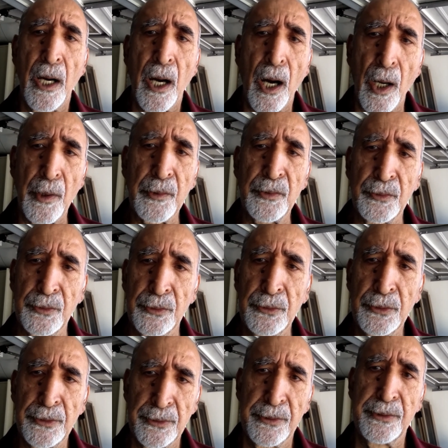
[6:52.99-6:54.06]
how
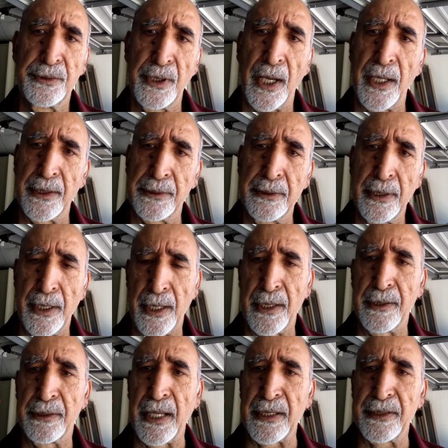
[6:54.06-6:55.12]
to charge,
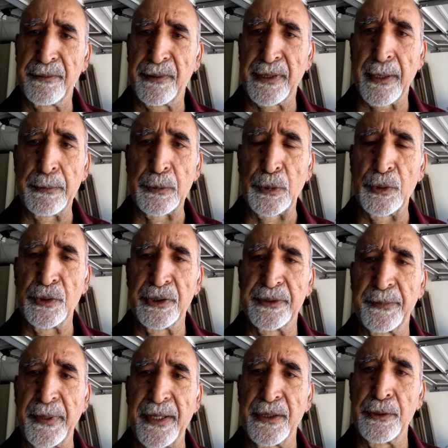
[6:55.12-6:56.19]
and that's what I'm going to
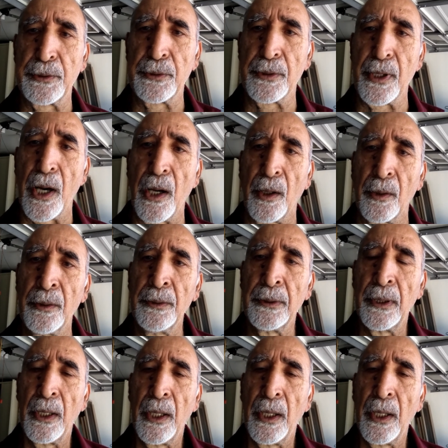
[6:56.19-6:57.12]
explain to you now.